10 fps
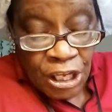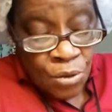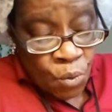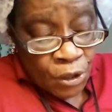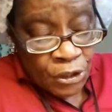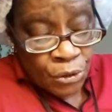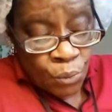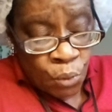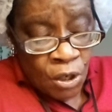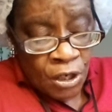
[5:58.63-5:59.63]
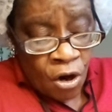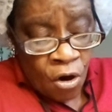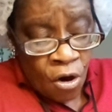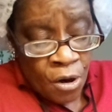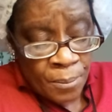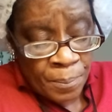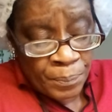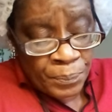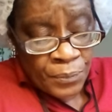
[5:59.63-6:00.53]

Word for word: he wondered what harm